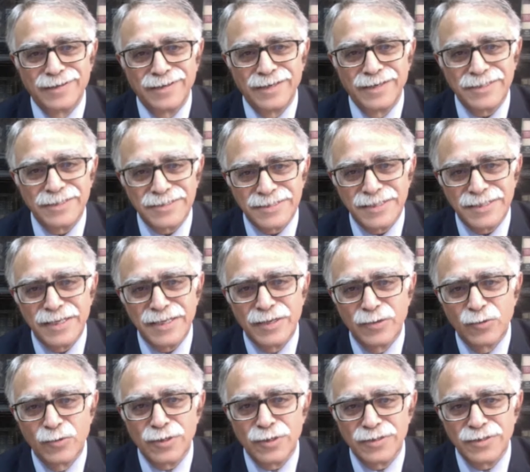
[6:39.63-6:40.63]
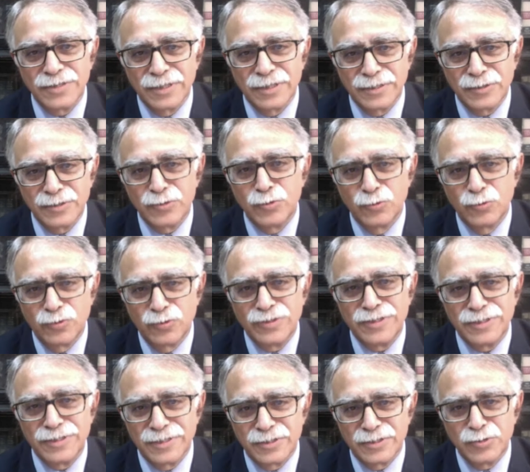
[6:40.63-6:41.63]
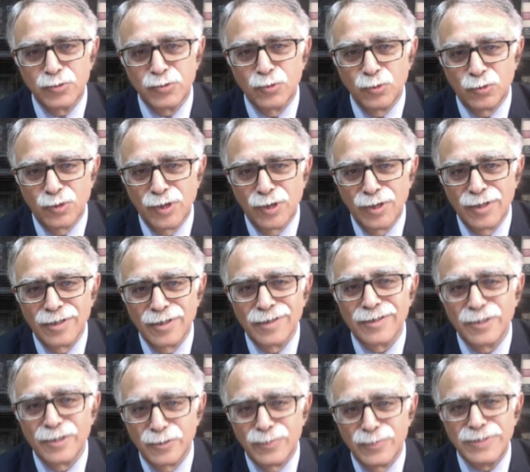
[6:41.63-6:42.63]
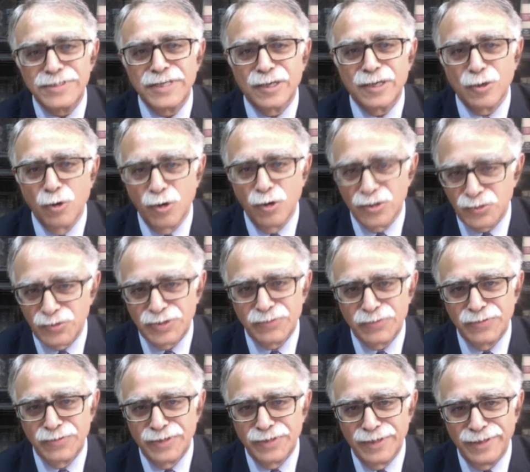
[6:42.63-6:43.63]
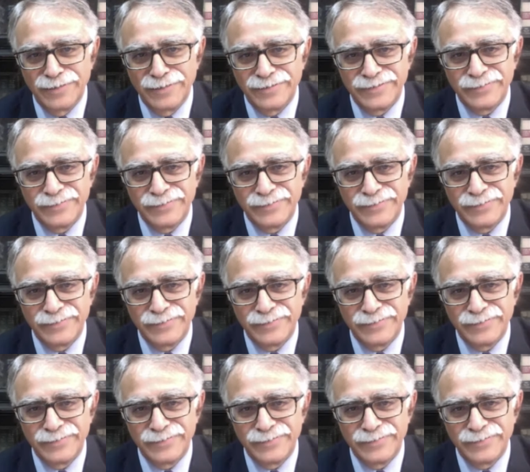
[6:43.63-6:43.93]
let us see which are the two domestic laws which we have.